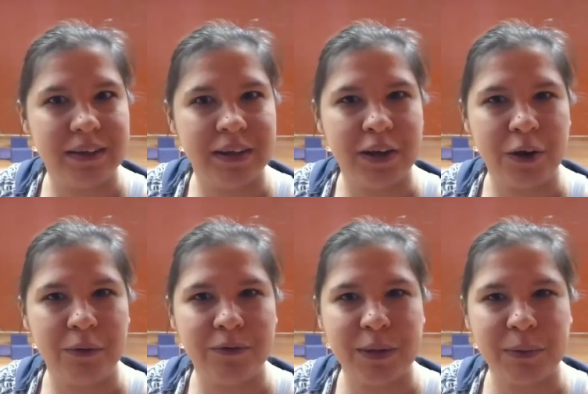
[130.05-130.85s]
You
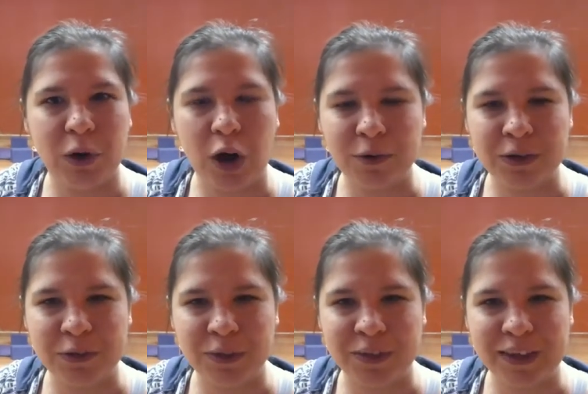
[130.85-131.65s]
know, if someone offered
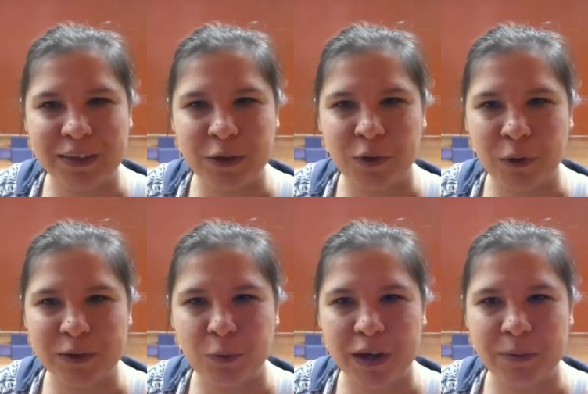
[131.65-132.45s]
you the thing that you've
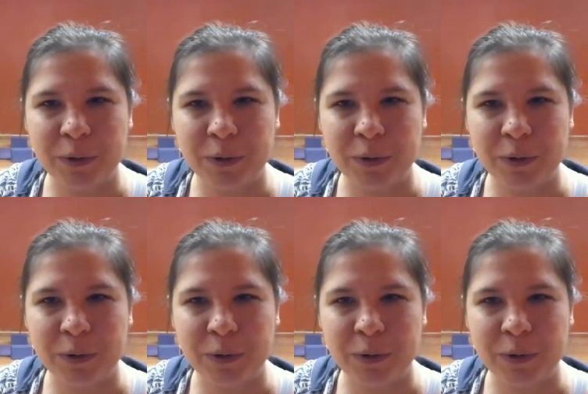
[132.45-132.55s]
always wanted